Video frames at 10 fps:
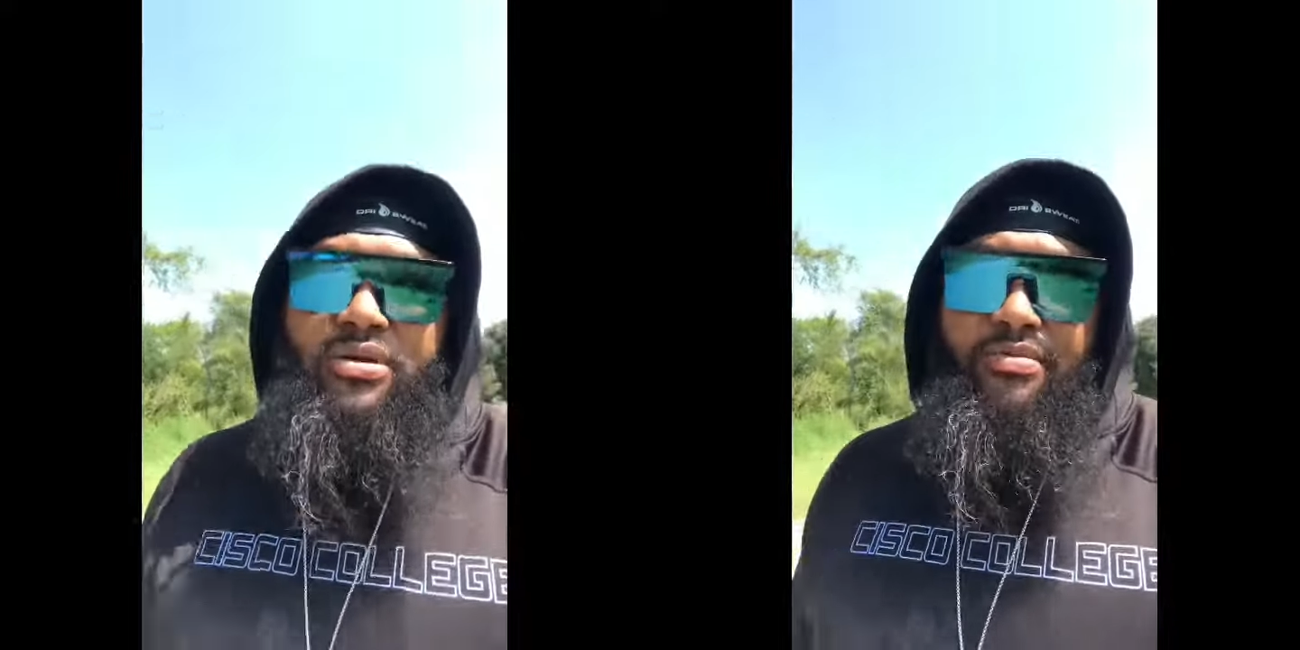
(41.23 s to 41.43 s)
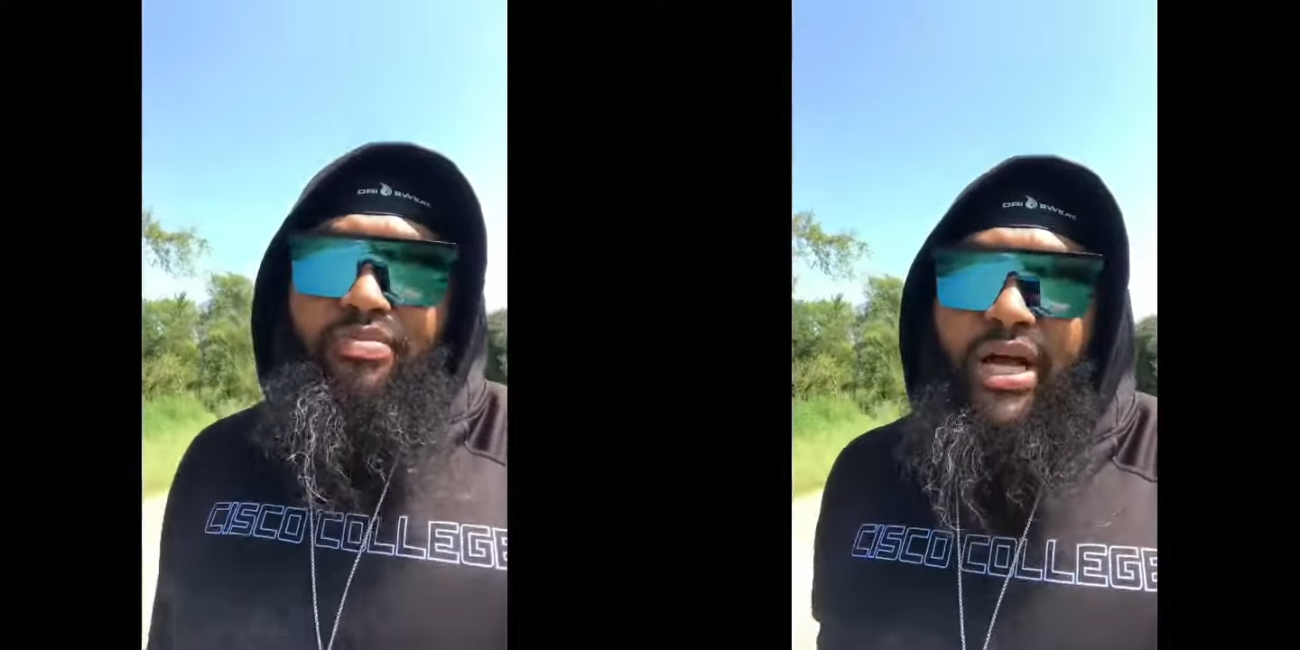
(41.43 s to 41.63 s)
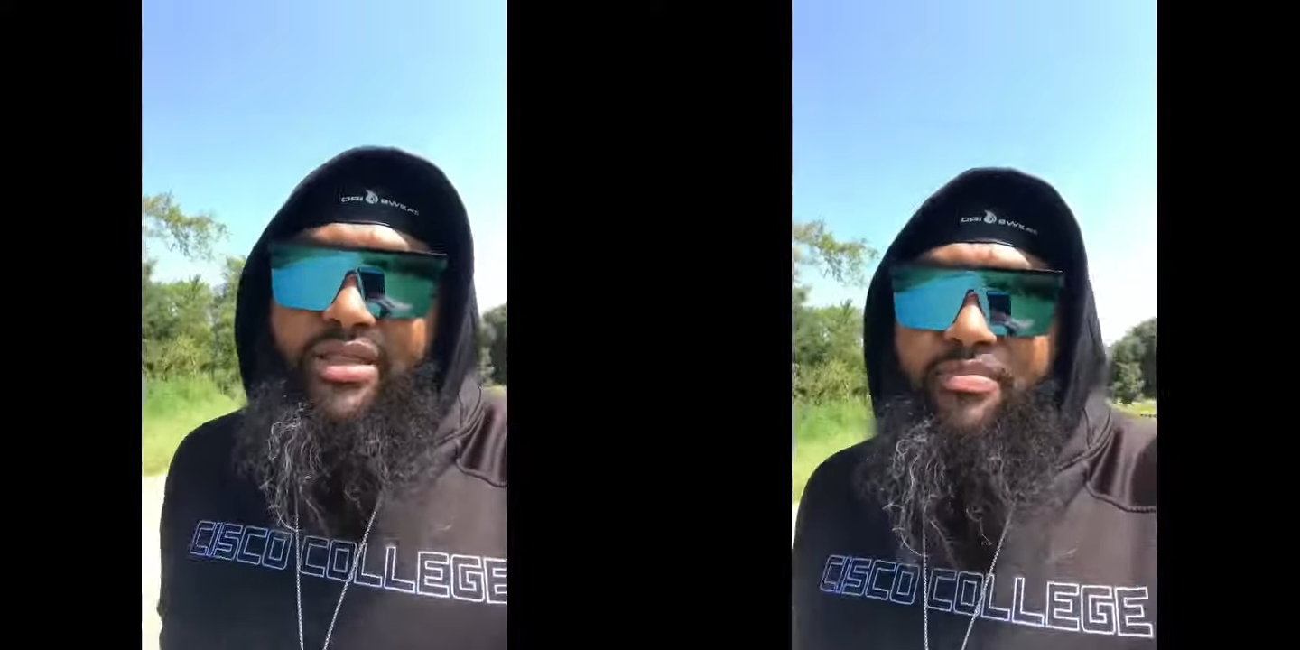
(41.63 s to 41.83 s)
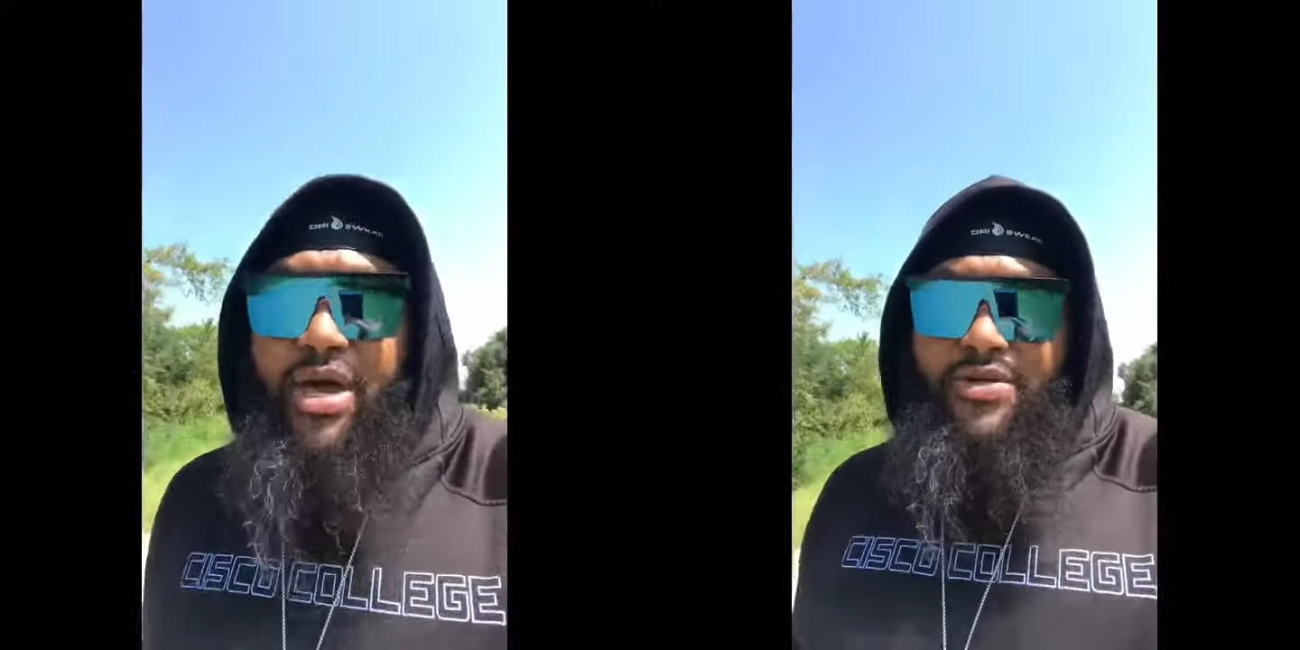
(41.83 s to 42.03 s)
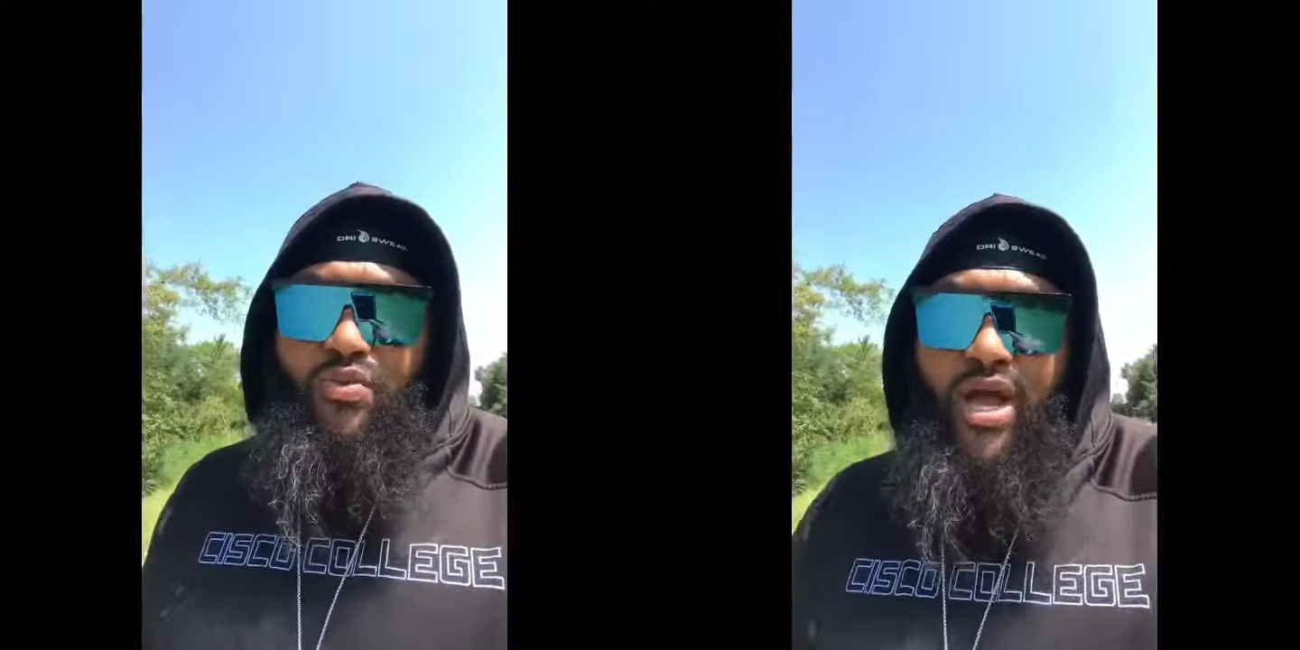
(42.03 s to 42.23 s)
but the
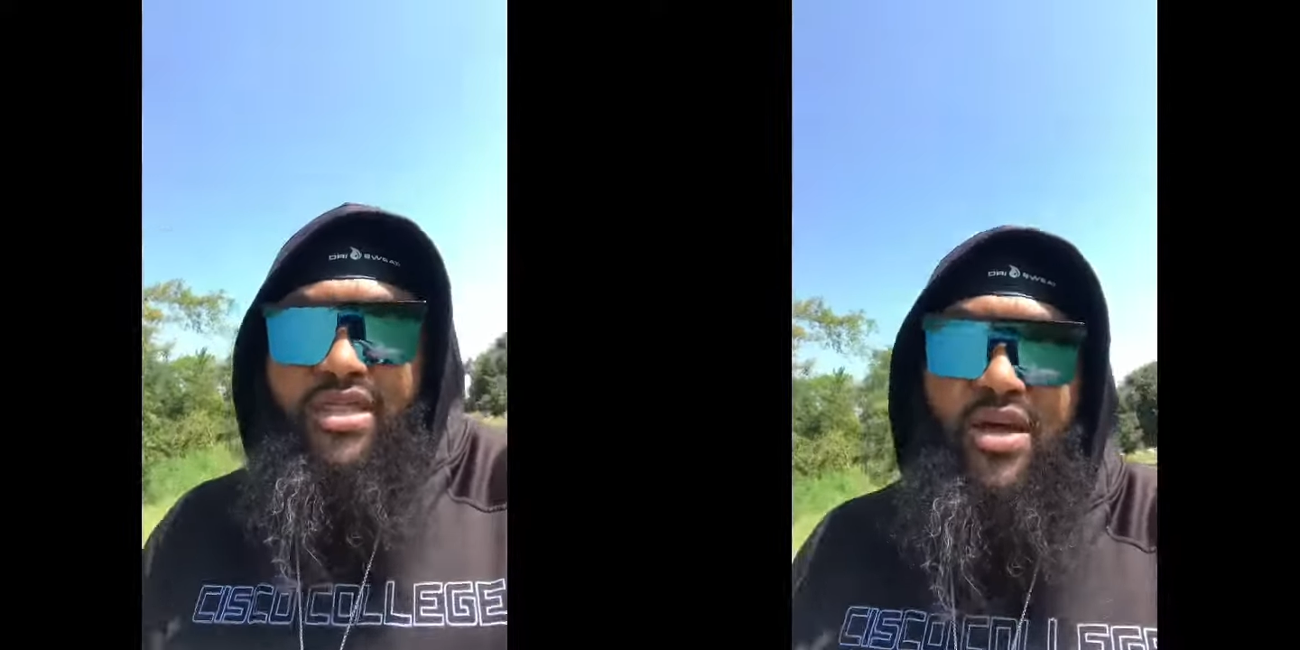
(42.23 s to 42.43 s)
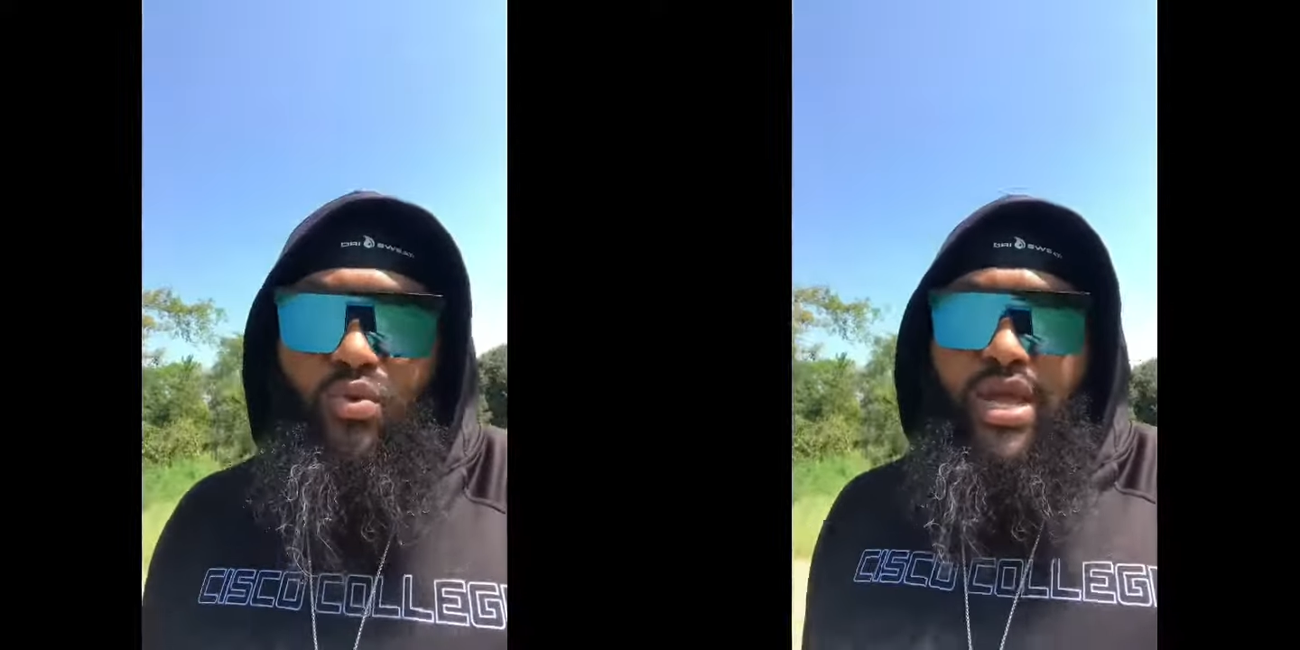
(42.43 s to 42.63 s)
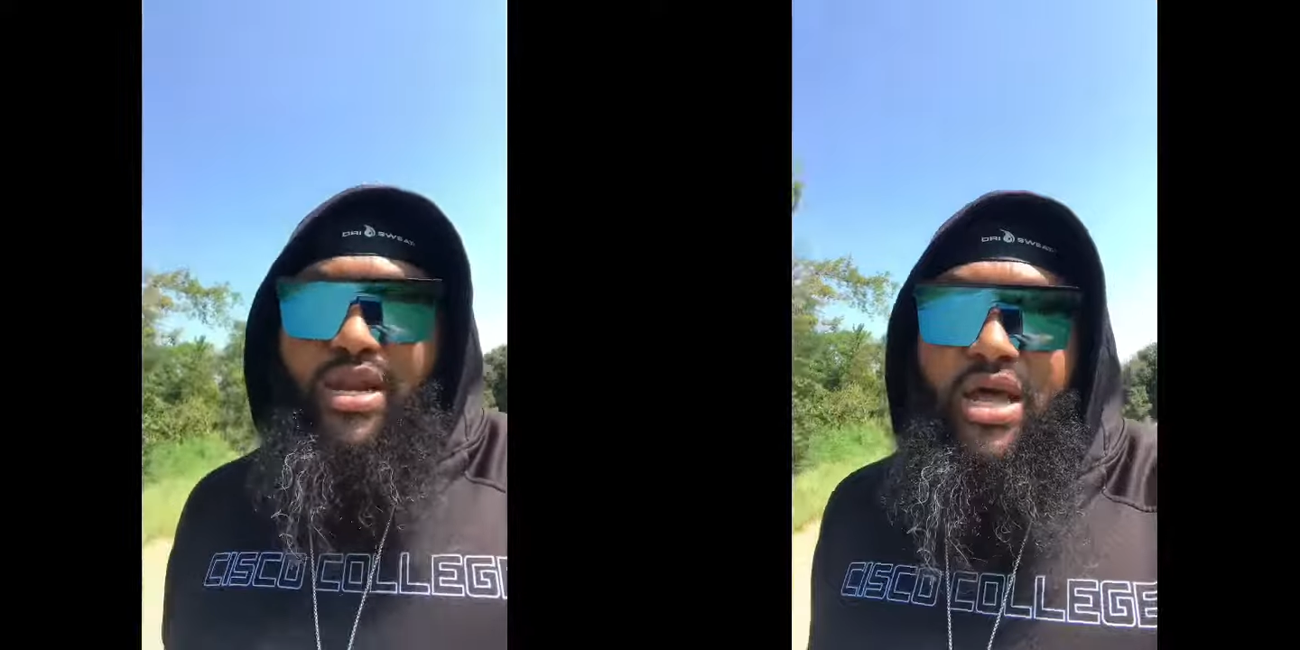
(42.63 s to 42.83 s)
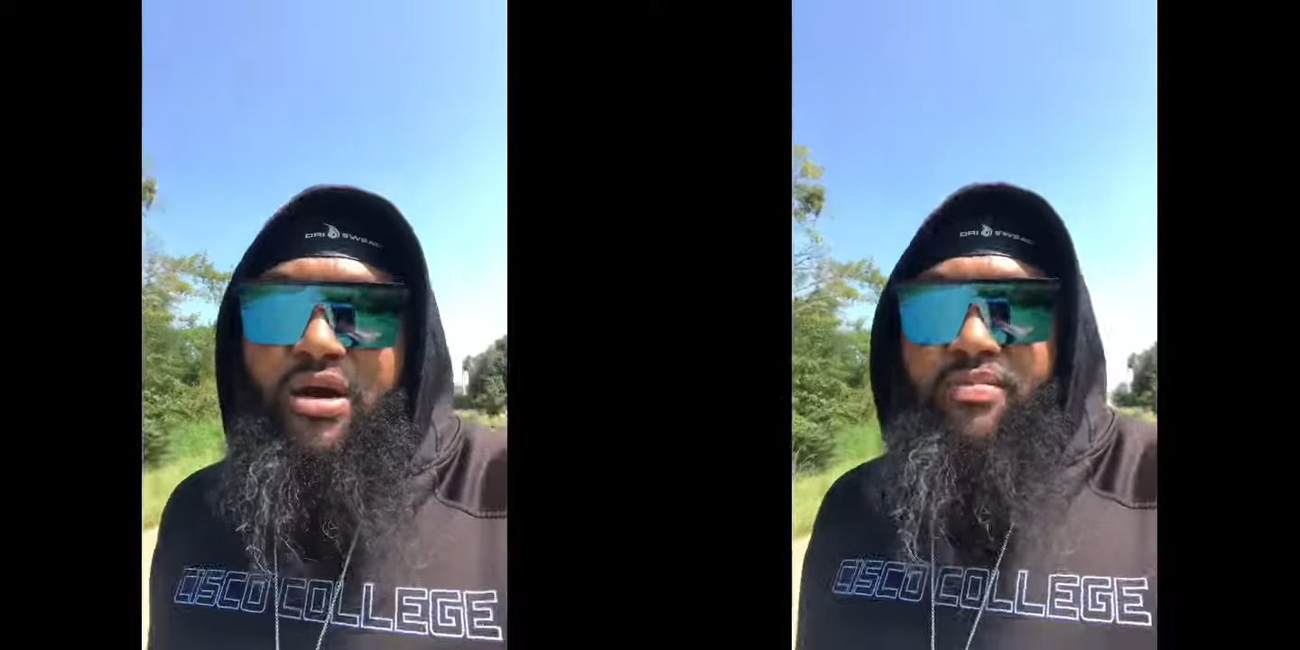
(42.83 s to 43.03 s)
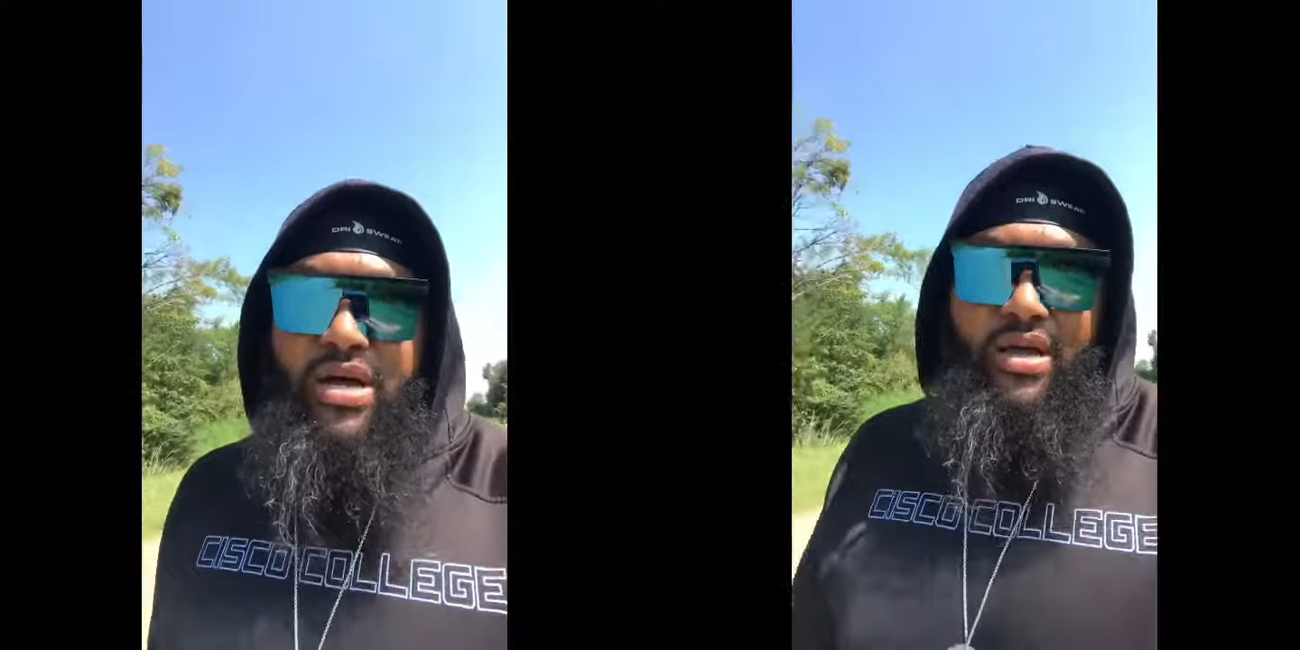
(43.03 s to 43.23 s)
best way that we can help